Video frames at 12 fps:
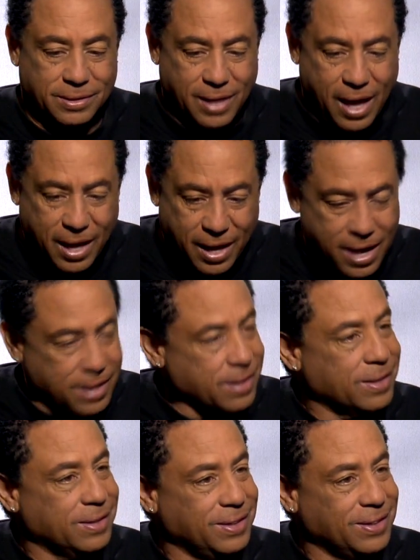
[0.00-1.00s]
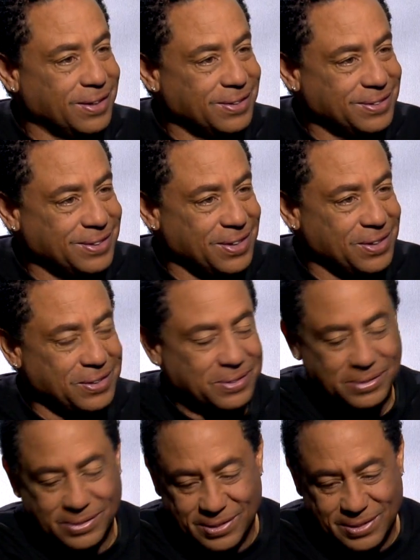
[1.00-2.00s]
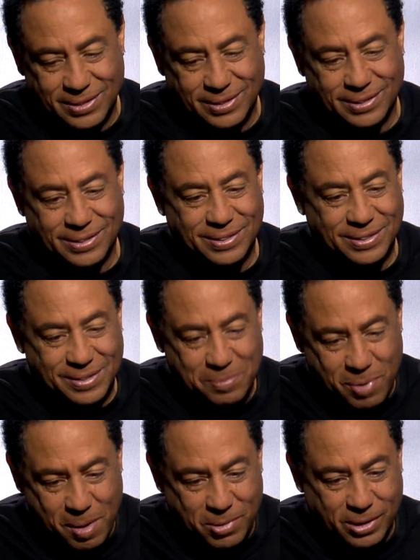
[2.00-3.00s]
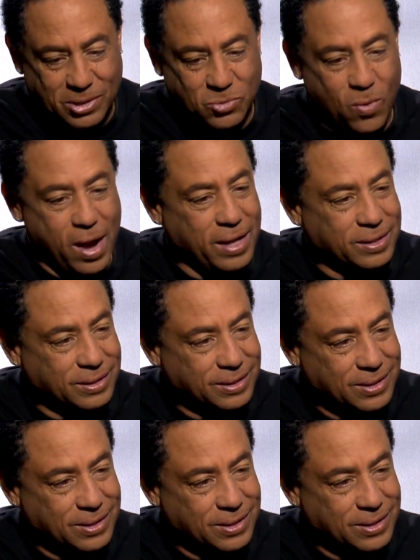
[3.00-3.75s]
They hitting, you know, so the public is waiting,